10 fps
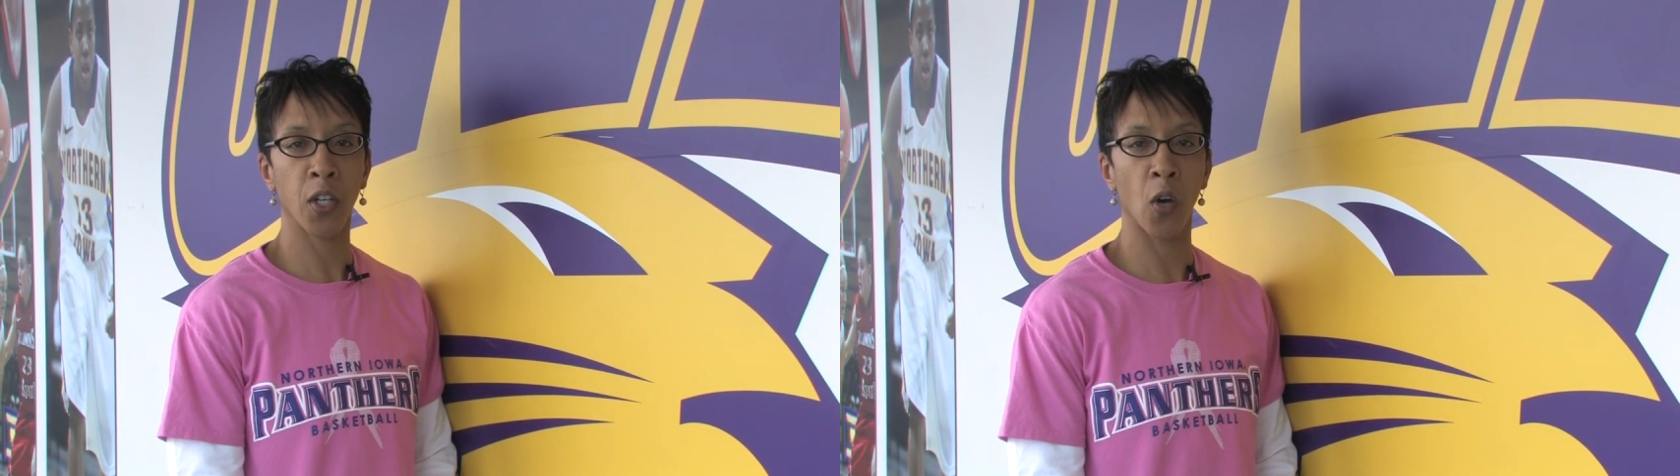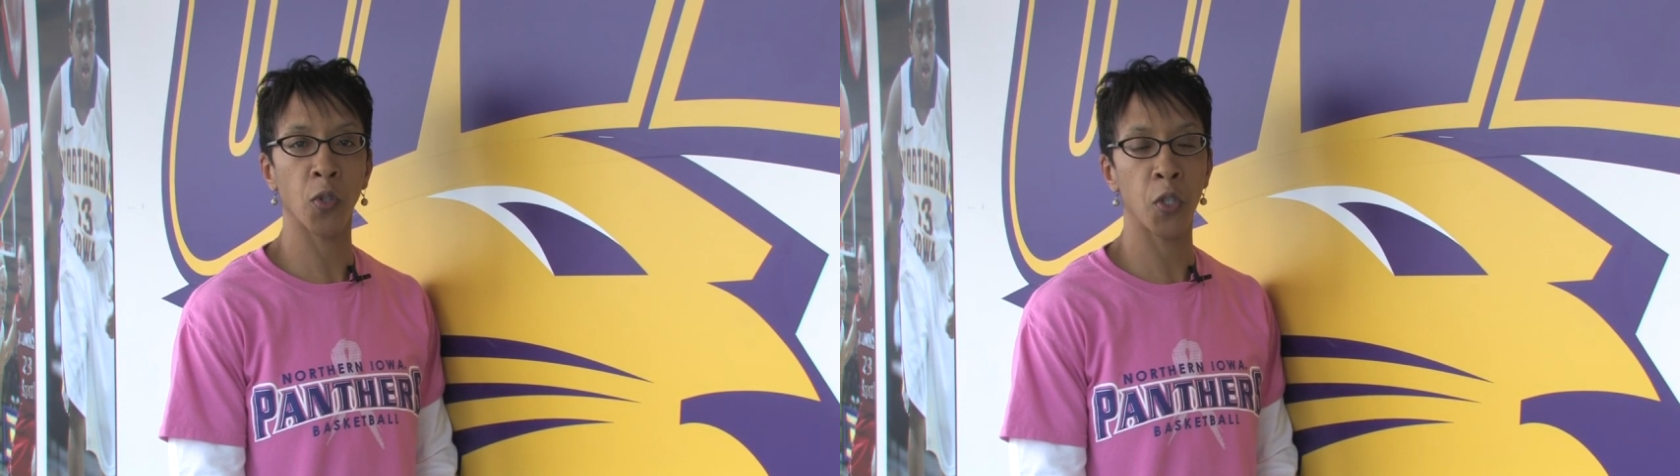
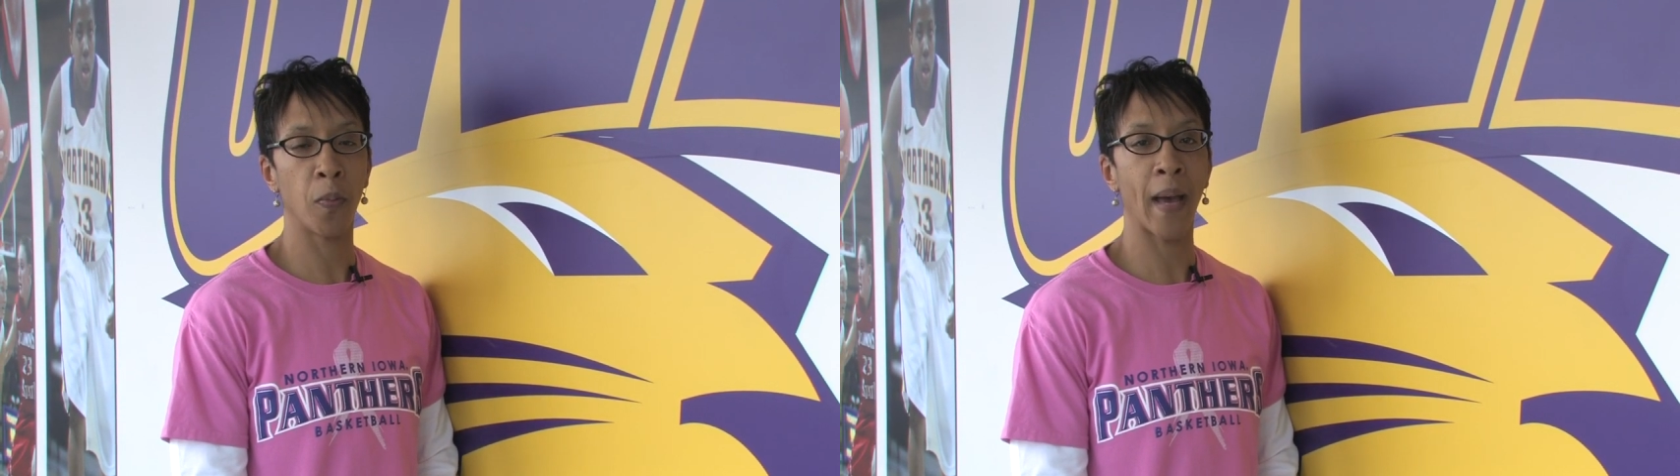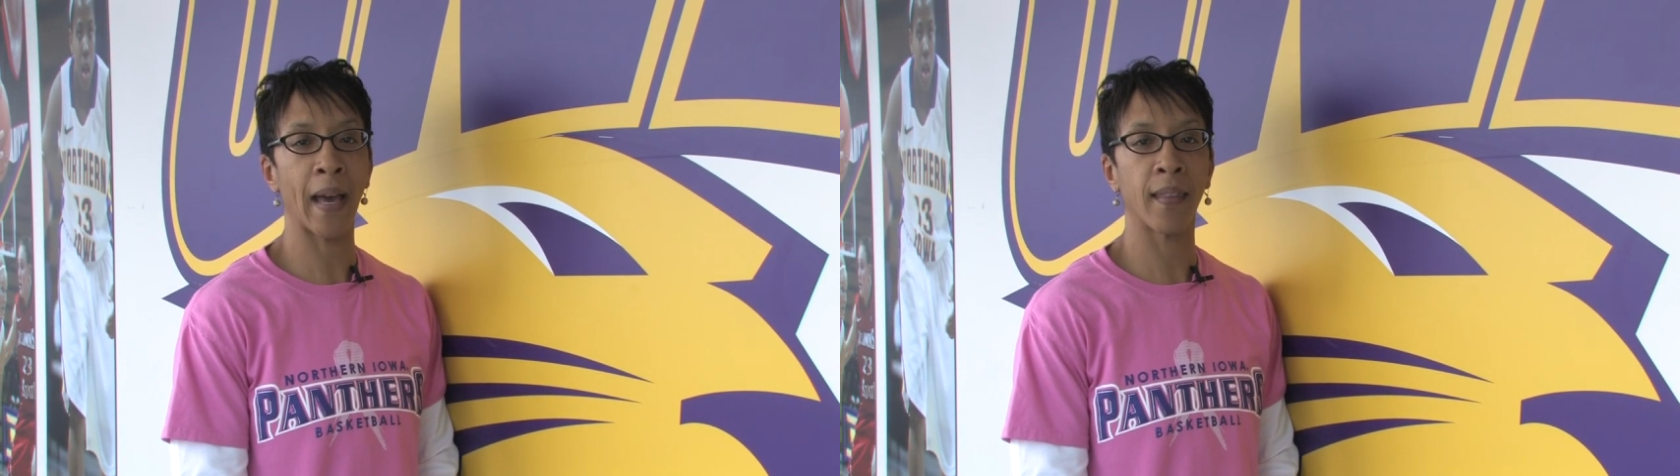coach
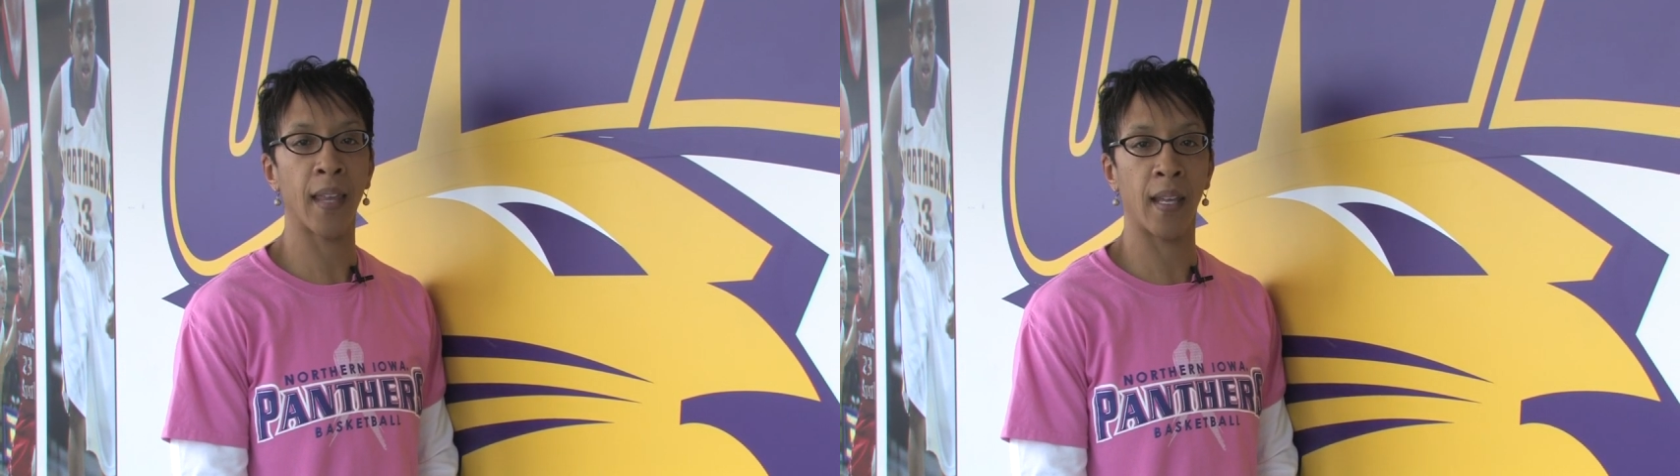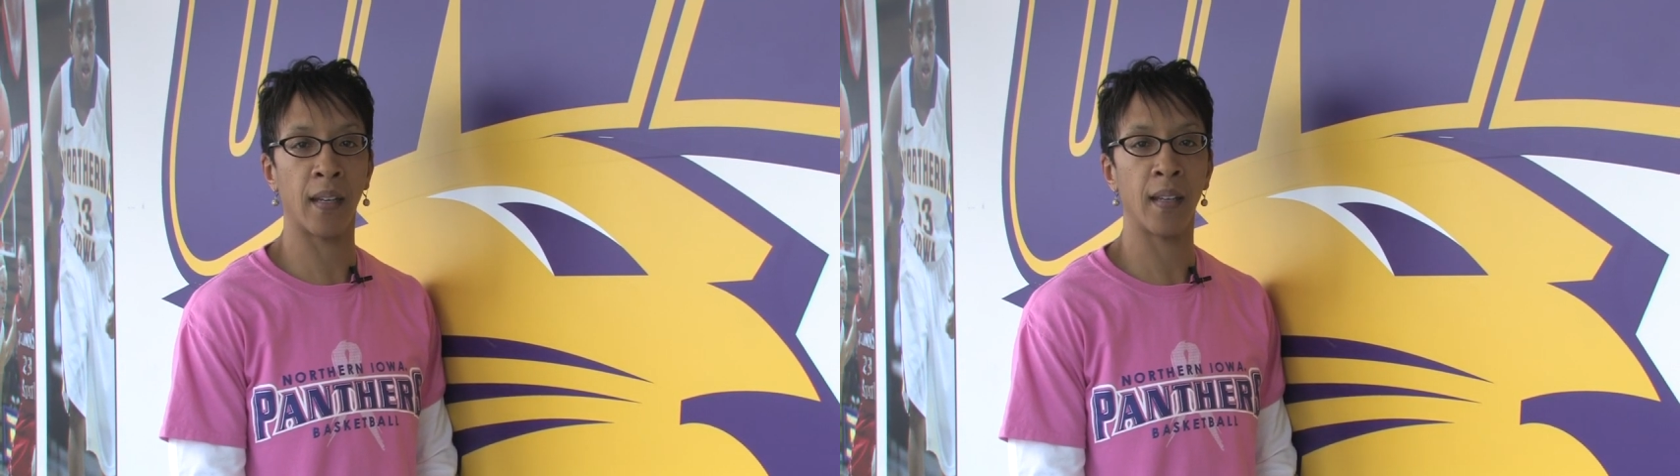you back
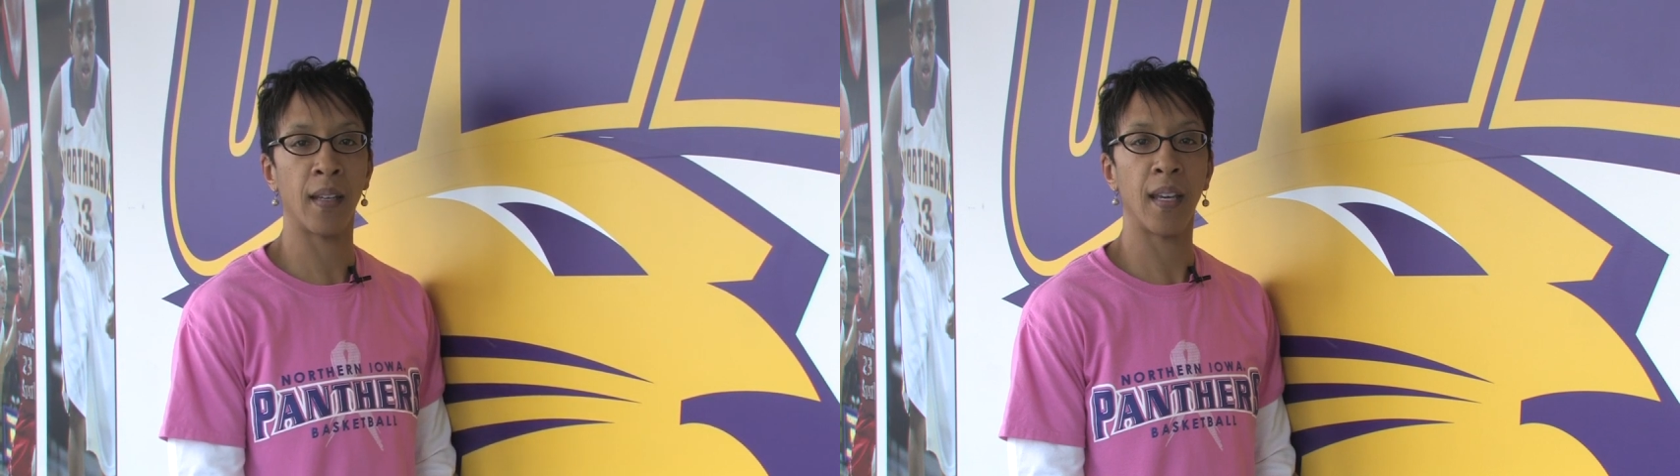then.